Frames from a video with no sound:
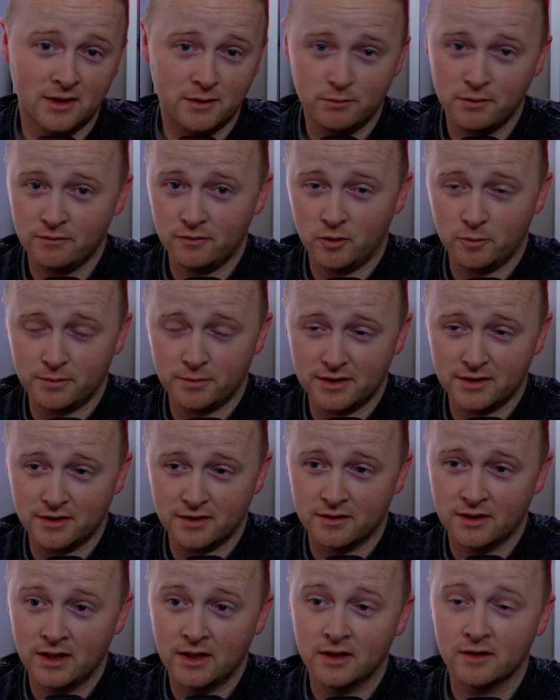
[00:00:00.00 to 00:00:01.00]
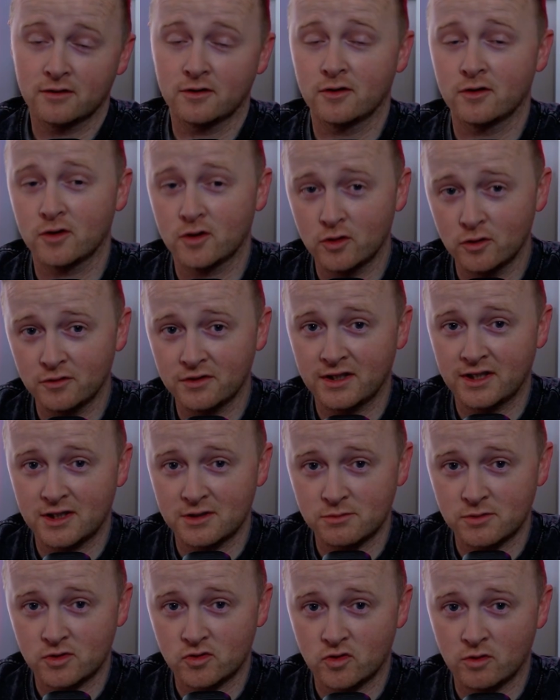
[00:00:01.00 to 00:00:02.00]
We've all been there. Now, the cool thing
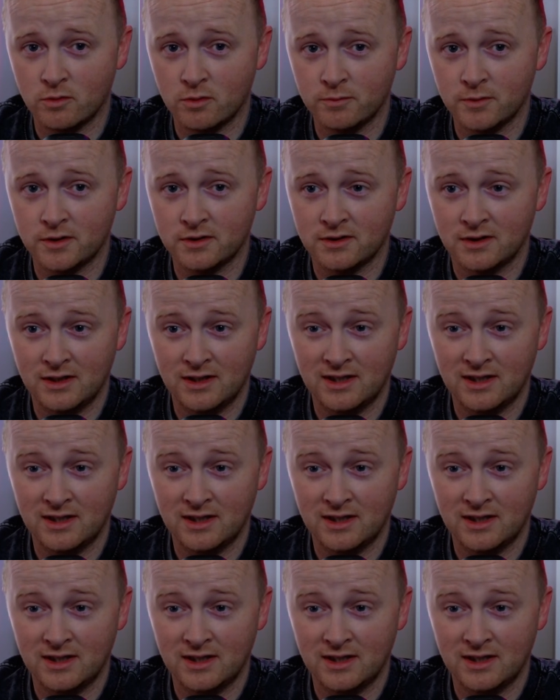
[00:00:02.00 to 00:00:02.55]
is with StreamerBot,